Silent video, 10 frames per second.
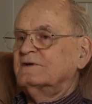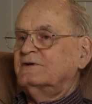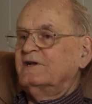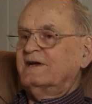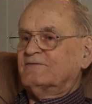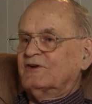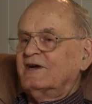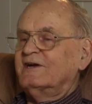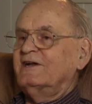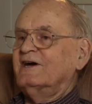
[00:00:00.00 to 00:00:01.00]
Didn't have to
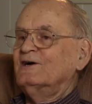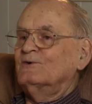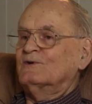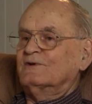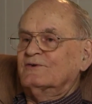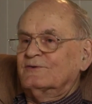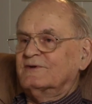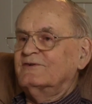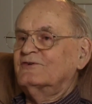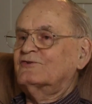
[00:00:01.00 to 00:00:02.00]
dig any holes. We
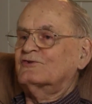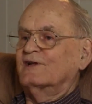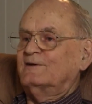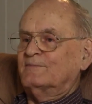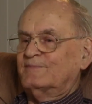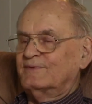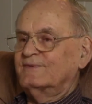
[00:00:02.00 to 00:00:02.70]
could just sleep.